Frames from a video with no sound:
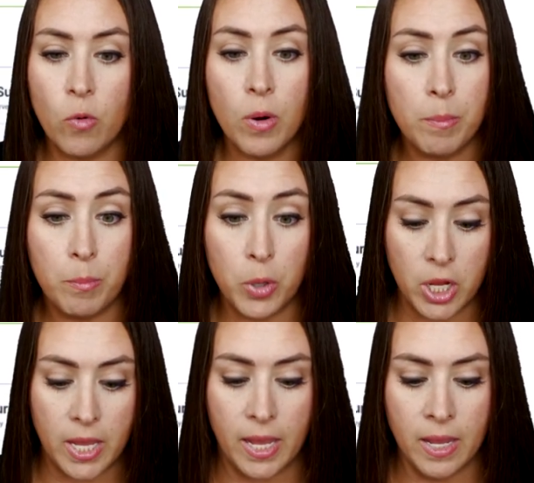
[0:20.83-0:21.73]
for
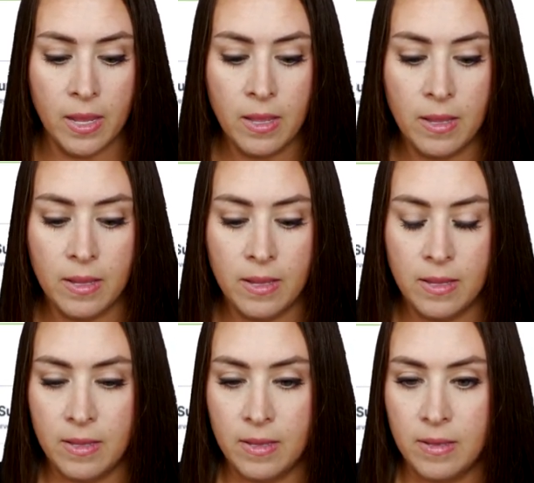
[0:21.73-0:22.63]
booking.
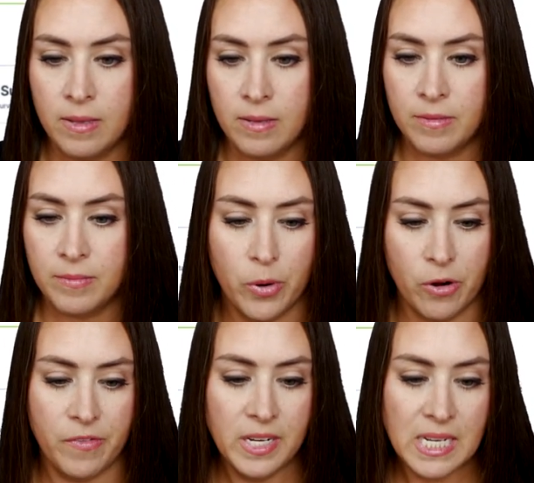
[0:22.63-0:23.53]

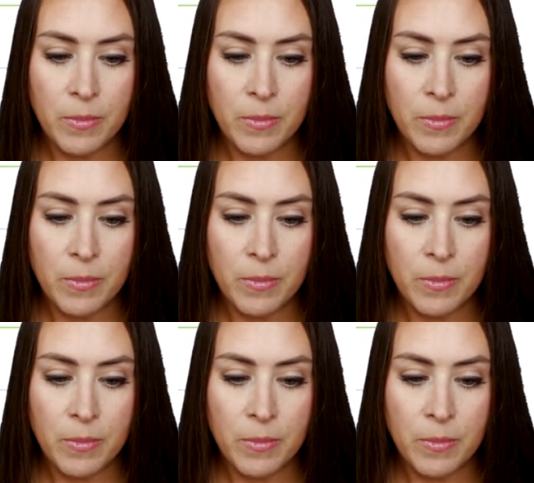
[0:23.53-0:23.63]
Perfect.